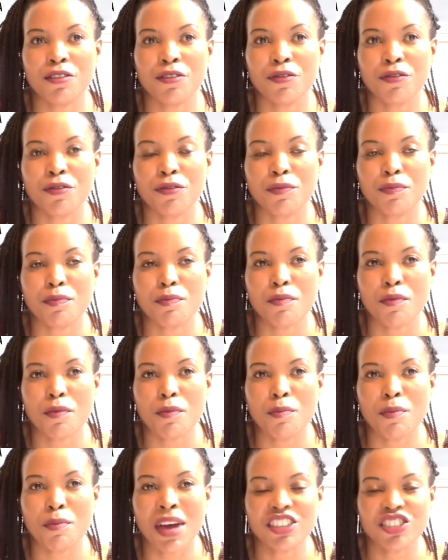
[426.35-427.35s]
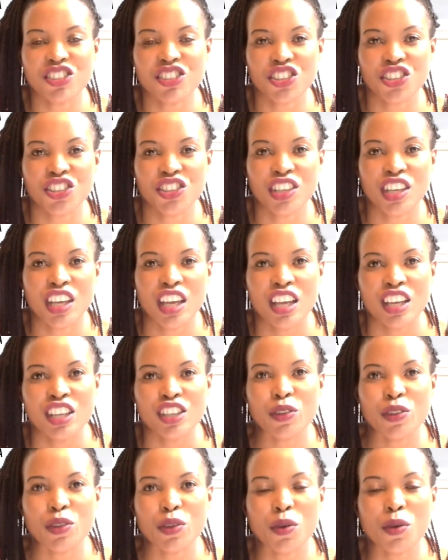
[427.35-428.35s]
of March.
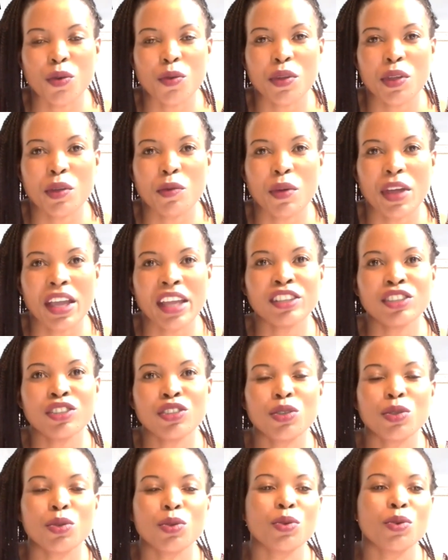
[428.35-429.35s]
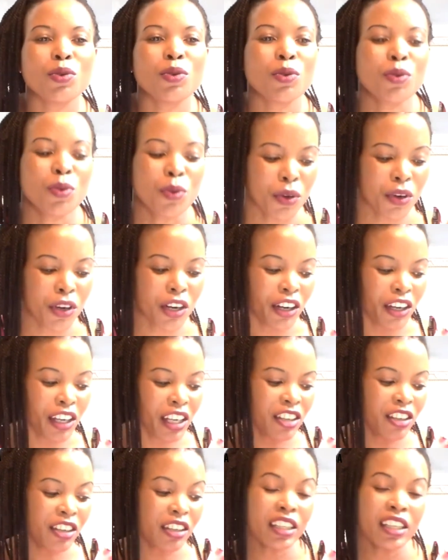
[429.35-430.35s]
So we went to
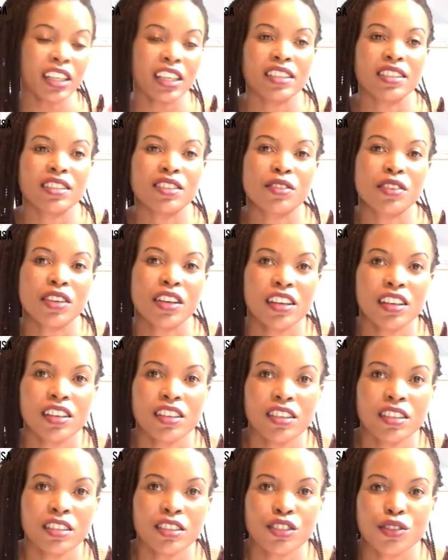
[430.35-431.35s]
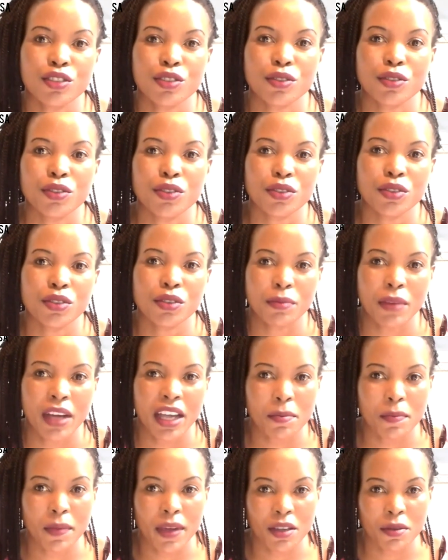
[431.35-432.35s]
East Croydon, to
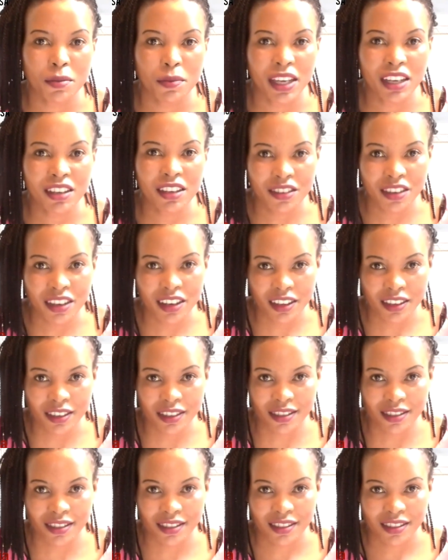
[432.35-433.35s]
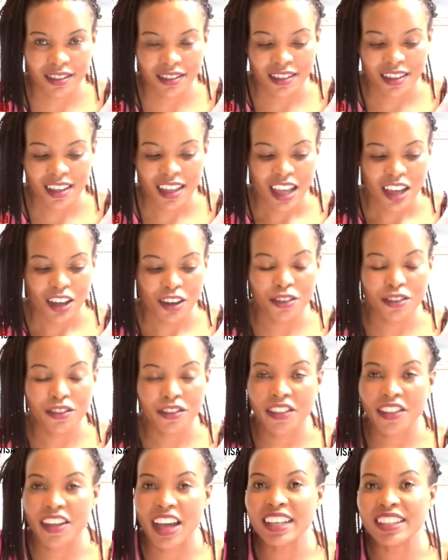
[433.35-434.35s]
do my biometrics
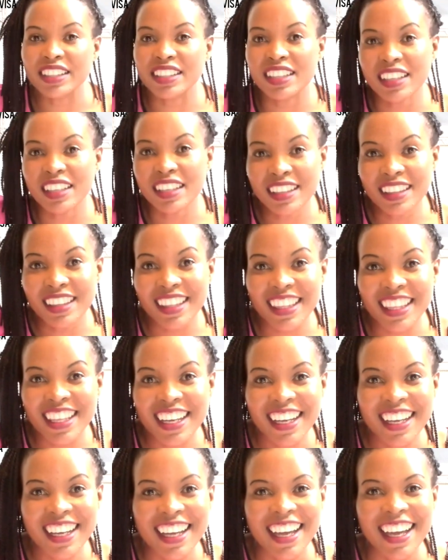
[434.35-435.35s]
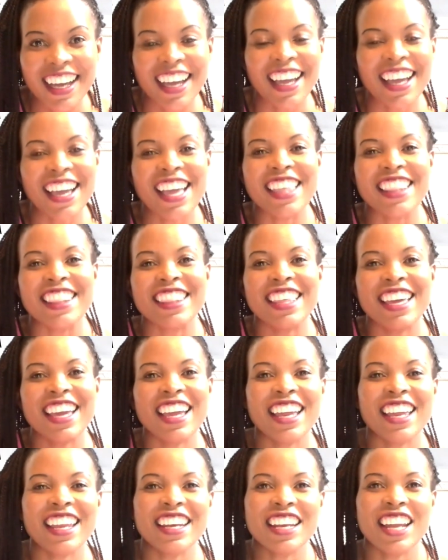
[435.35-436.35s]
on 13.
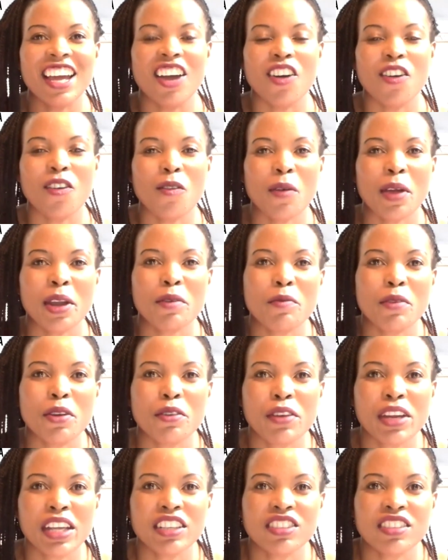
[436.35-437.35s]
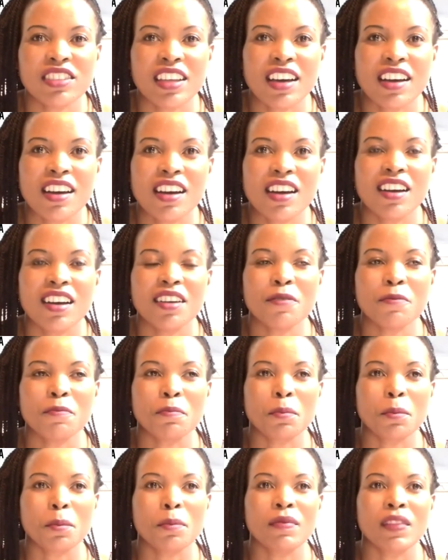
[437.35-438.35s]
And then when we reached
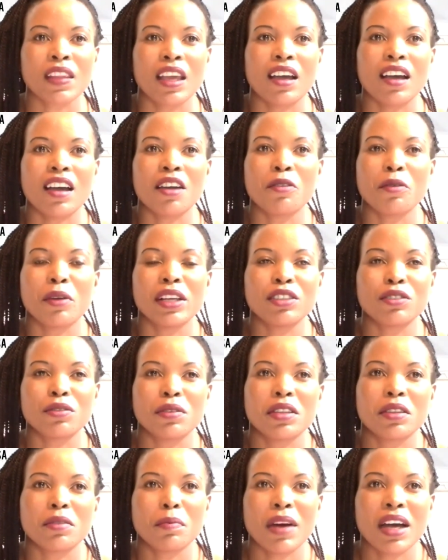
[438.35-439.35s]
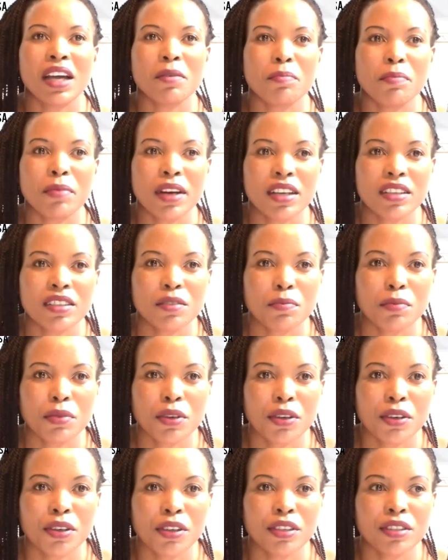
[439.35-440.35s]
there, I went with my
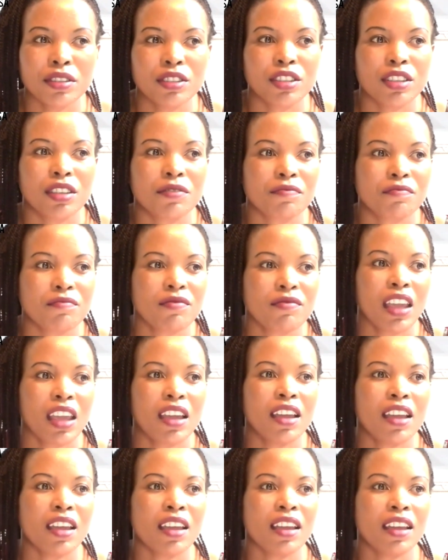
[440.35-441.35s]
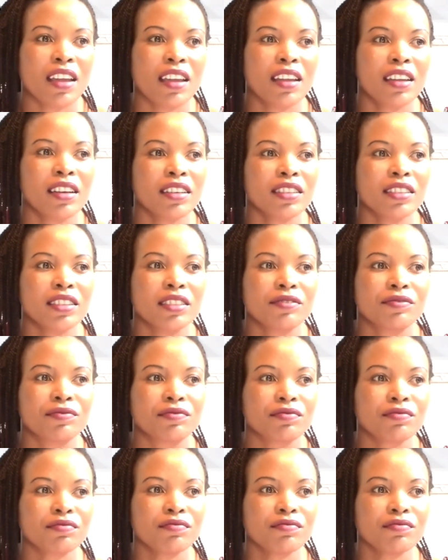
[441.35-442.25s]
passport, and